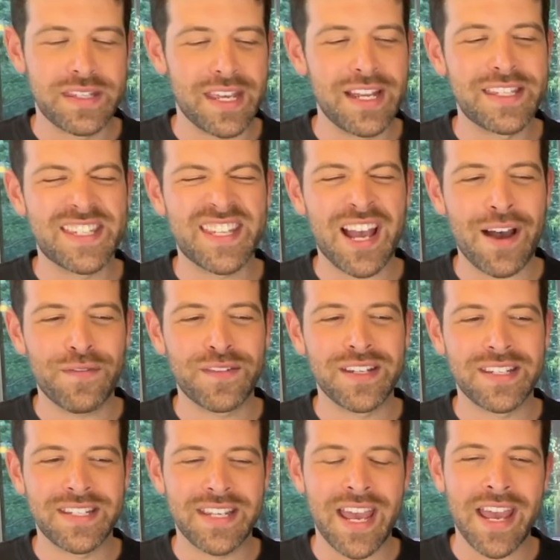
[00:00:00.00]
It's tough to
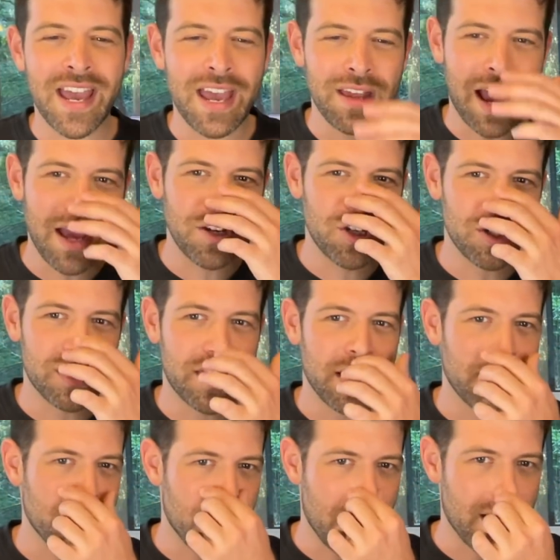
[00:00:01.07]
say. I just
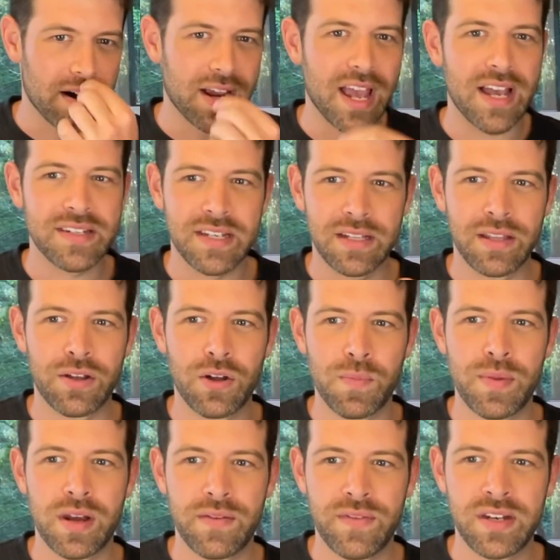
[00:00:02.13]
think Mark has a little
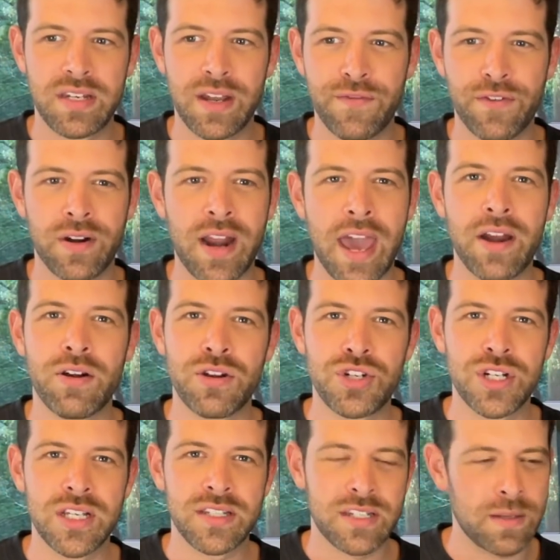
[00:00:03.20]
bit of a different
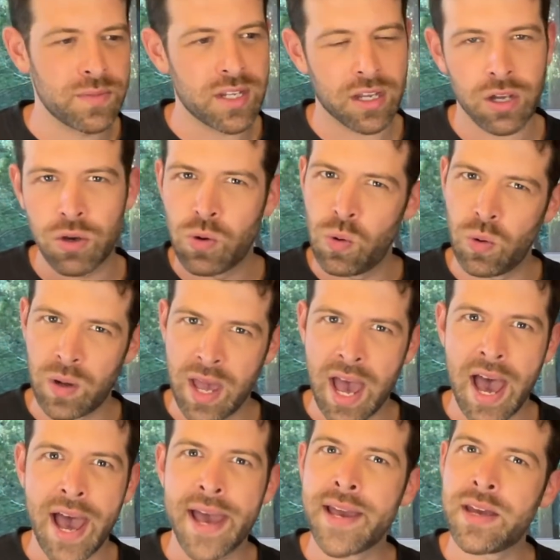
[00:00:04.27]
energy. He seems like a cool
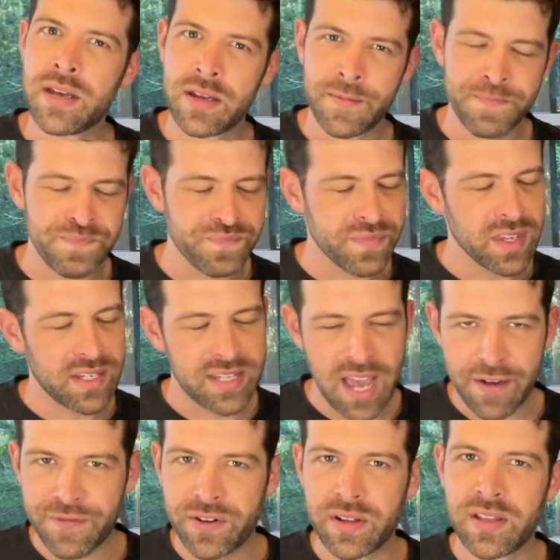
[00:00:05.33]
guy.
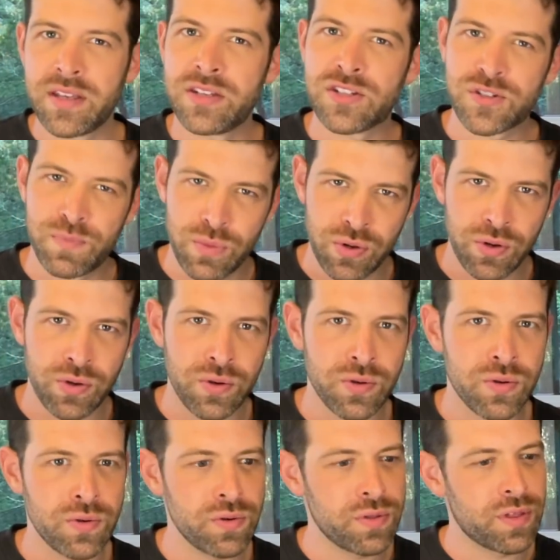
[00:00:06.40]
Definitely
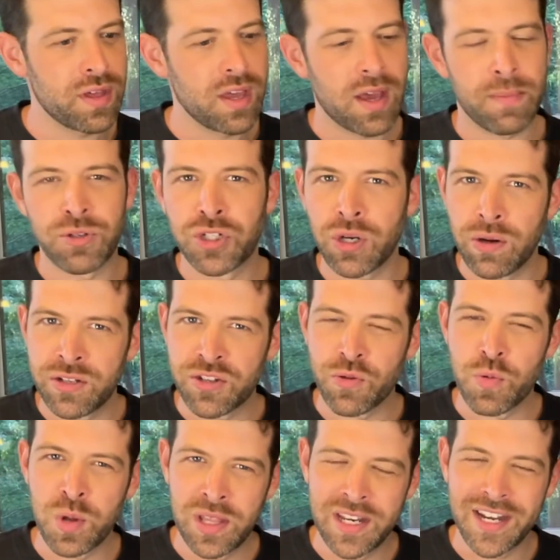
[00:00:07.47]
smooth. I'm sure he's a
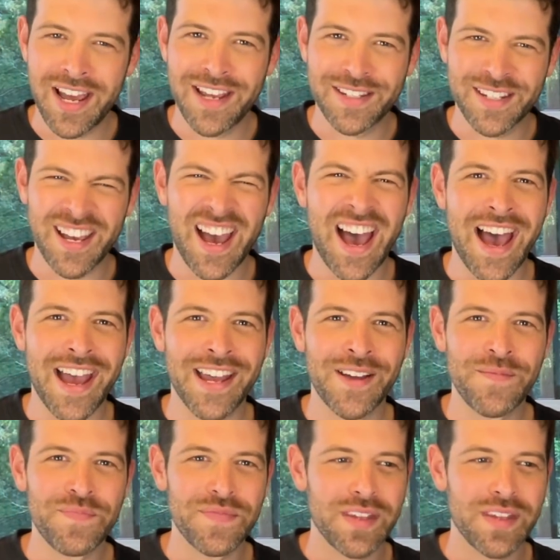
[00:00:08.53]
really nice guy.